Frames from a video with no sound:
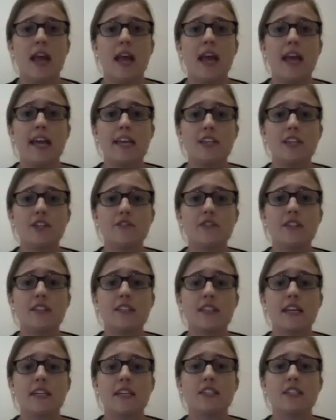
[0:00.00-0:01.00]
Each of the
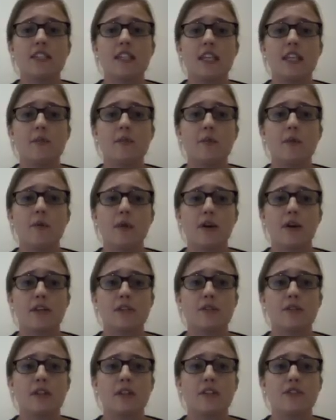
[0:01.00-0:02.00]
stages in the
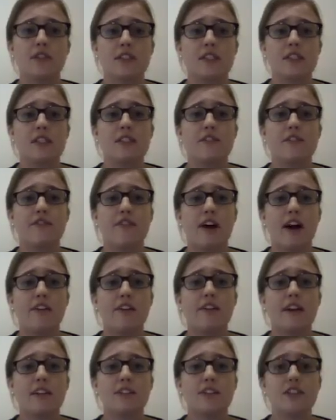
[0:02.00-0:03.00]
proposal addresses the 5
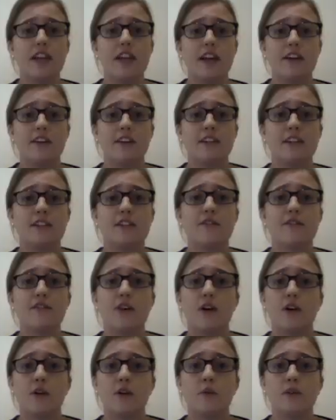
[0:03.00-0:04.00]
action areas of the
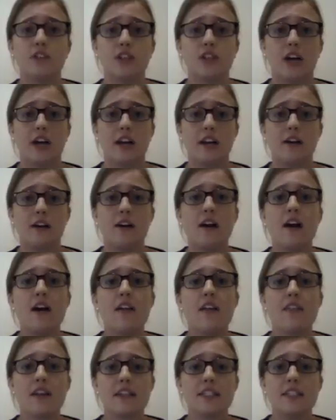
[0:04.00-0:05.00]
Ottawa Charter,
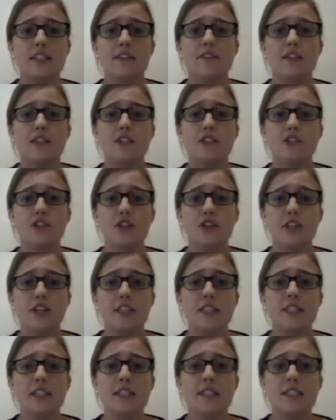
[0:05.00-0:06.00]
thus giving
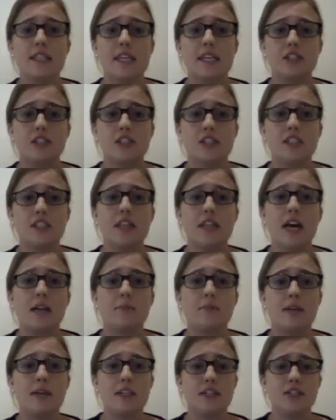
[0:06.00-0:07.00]
students, teachers,
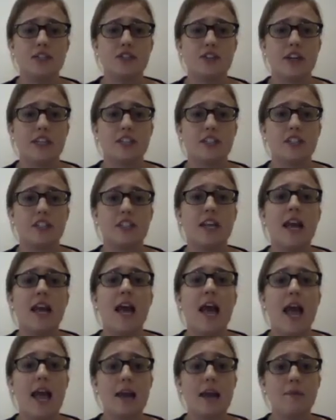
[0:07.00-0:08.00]
administration
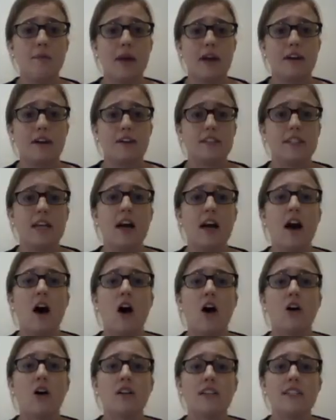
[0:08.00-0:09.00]
and parents a
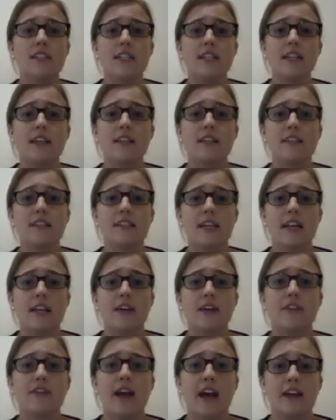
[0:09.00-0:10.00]
holistic understanding
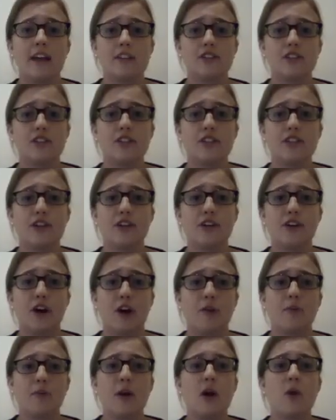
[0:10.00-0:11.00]
of how students can
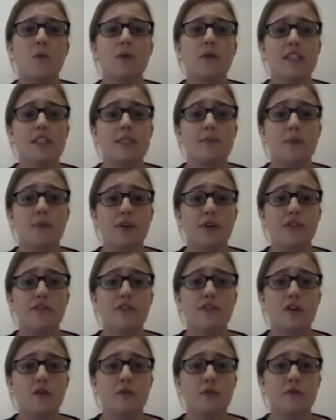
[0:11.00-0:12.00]
cope with this modern
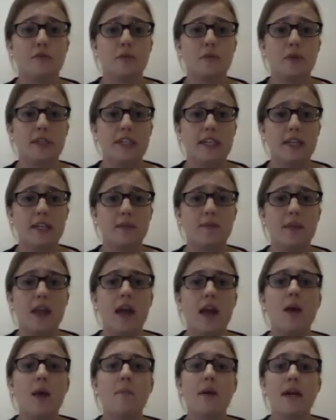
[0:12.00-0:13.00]
form of bullying.
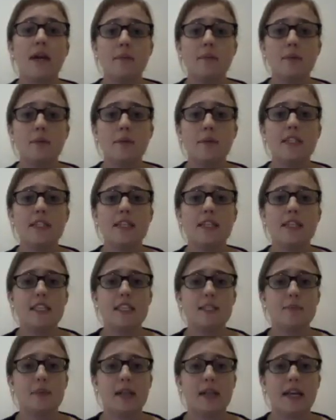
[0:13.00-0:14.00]
By implementing
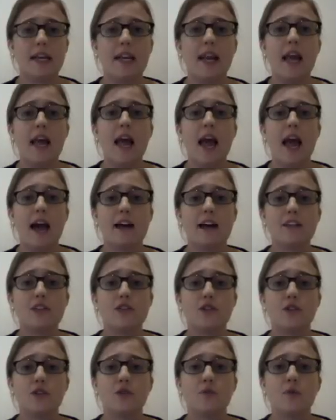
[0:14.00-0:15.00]
plan, our
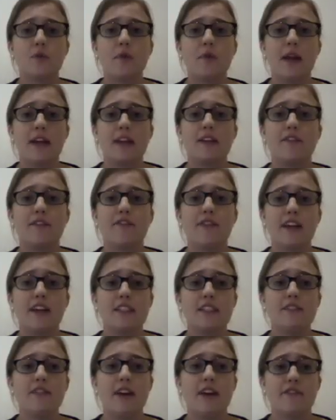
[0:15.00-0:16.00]
school will make an effective
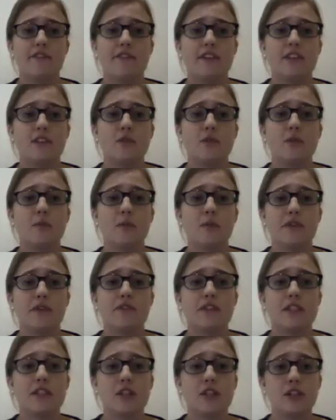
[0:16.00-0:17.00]
effort to improve the
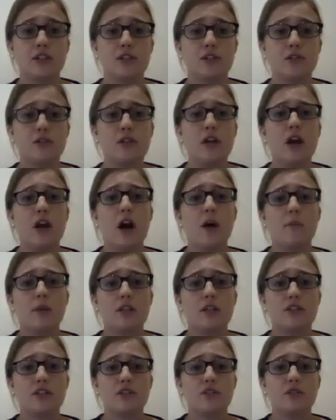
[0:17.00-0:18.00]
social,
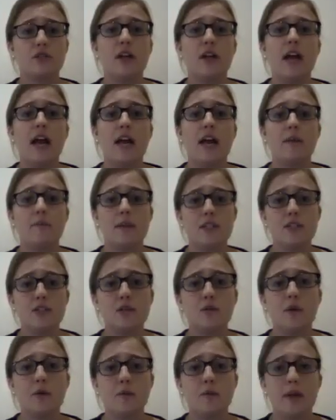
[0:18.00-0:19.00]
emotional, and mental
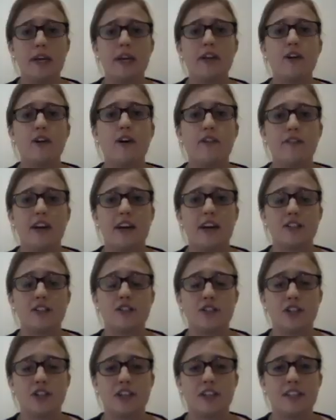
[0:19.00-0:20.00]
well-being of our
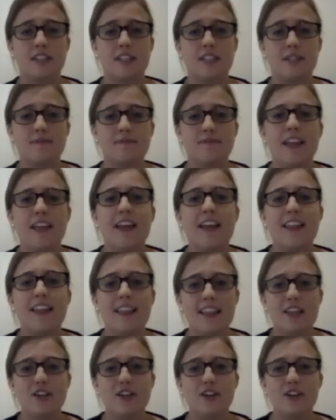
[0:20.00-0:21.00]
students.
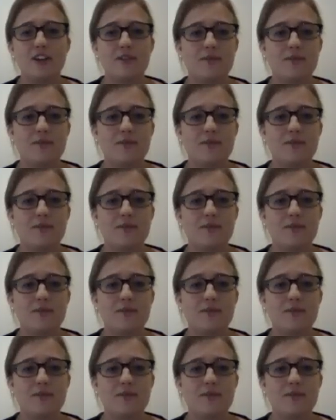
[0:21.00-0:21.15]
Thank you.